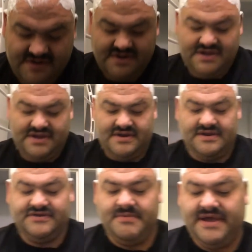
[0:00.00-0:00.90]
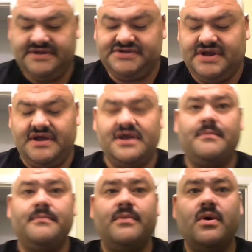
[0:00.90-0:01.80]
Okay, not too bad. So now I
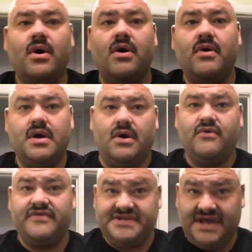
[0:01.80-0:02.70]
come over the